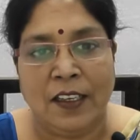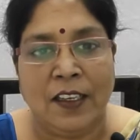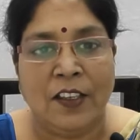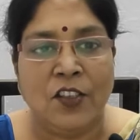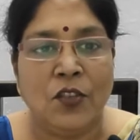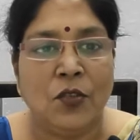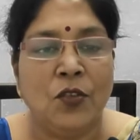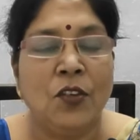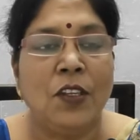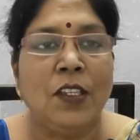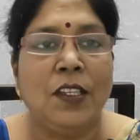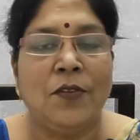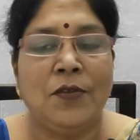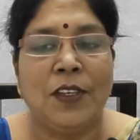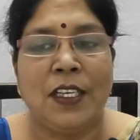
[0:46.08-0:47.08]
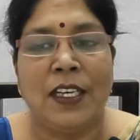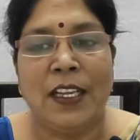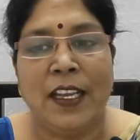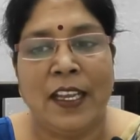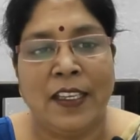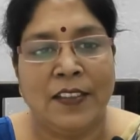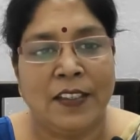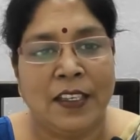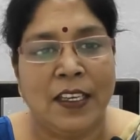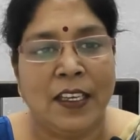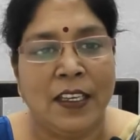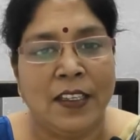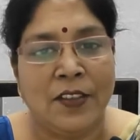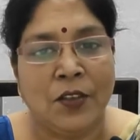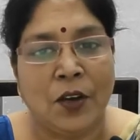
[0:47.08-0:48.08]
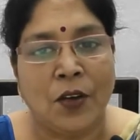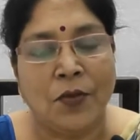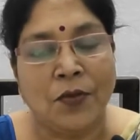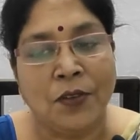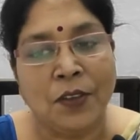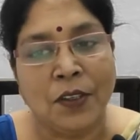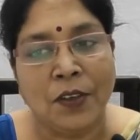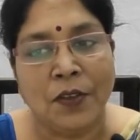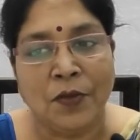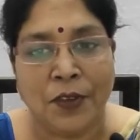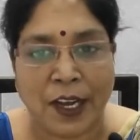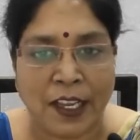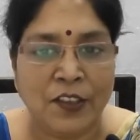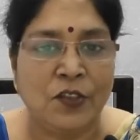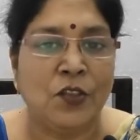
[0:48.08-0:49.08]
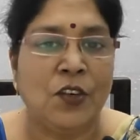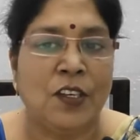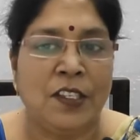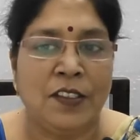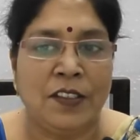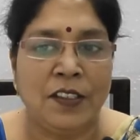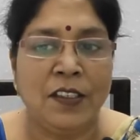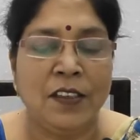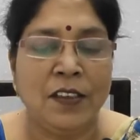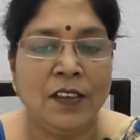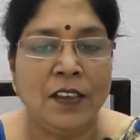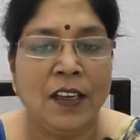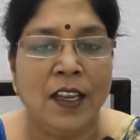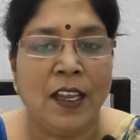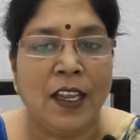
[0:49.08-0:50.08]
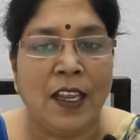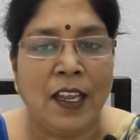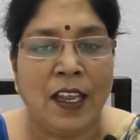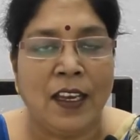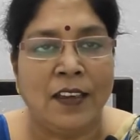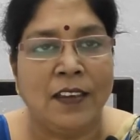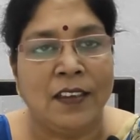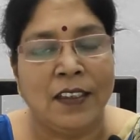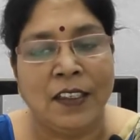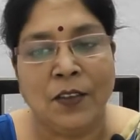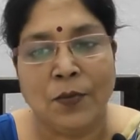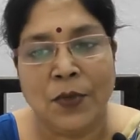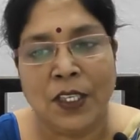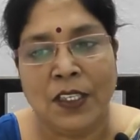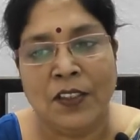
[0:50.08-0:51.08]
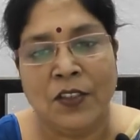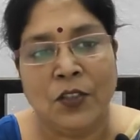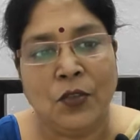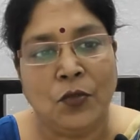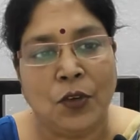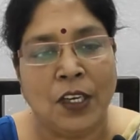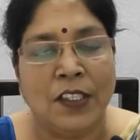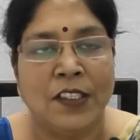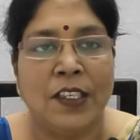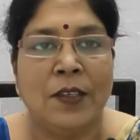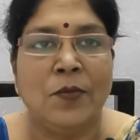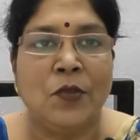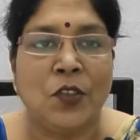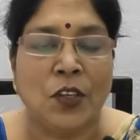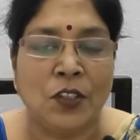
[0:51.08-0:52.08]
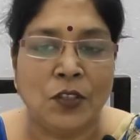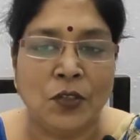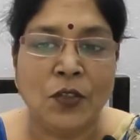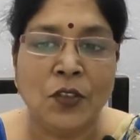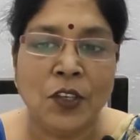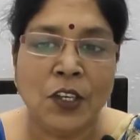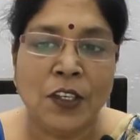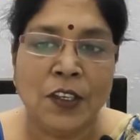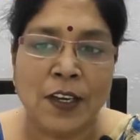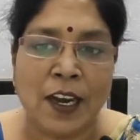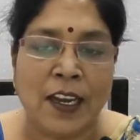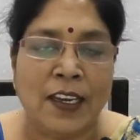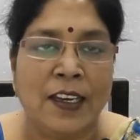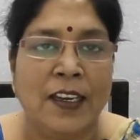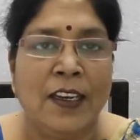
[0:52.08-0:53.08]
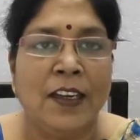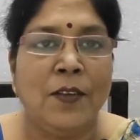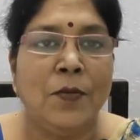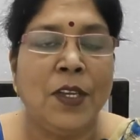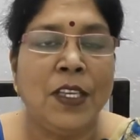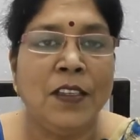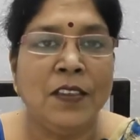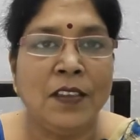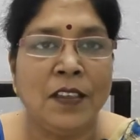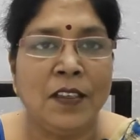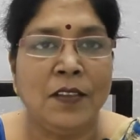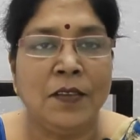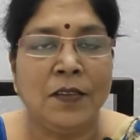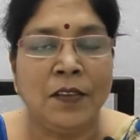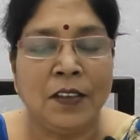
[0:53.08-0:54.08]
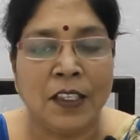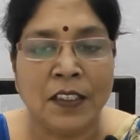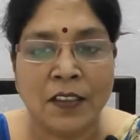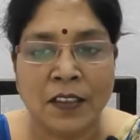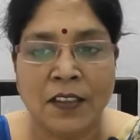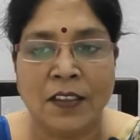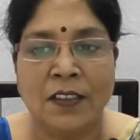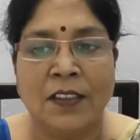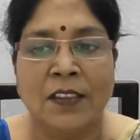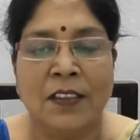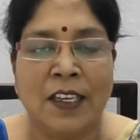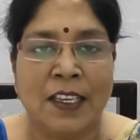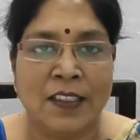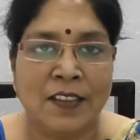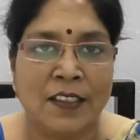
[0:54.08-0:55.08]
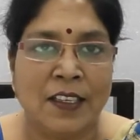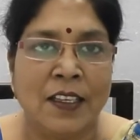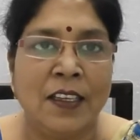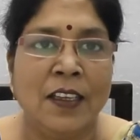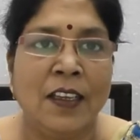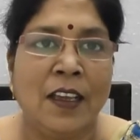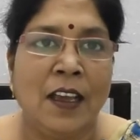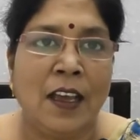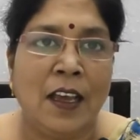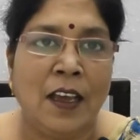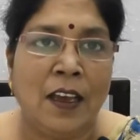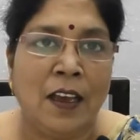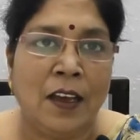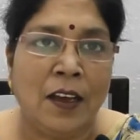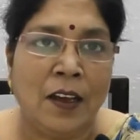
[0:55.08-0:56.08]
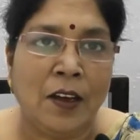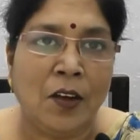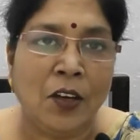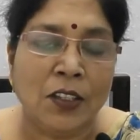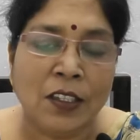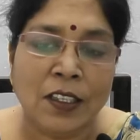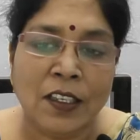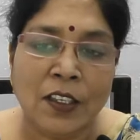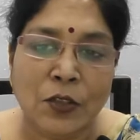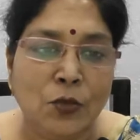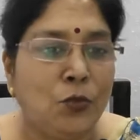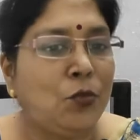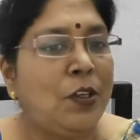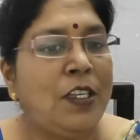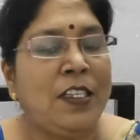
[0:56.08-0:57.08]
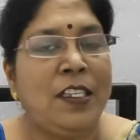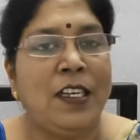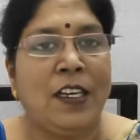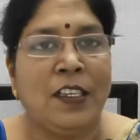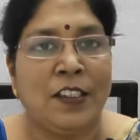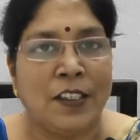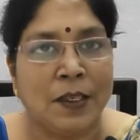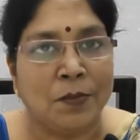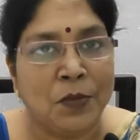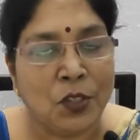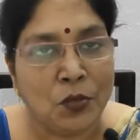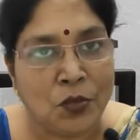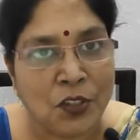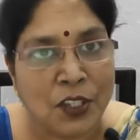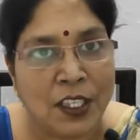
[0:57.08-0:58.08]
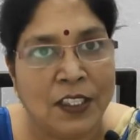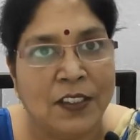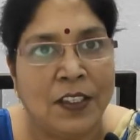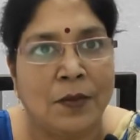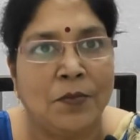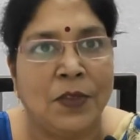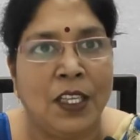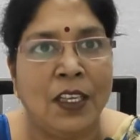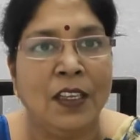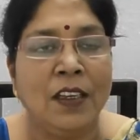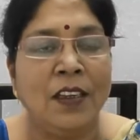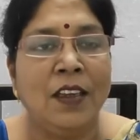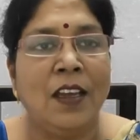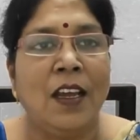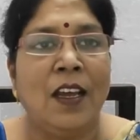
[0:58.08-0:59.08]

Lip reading: So the word essay is of French origin and it means to attempt or to try. It means in this essay, author usually attempt to say something.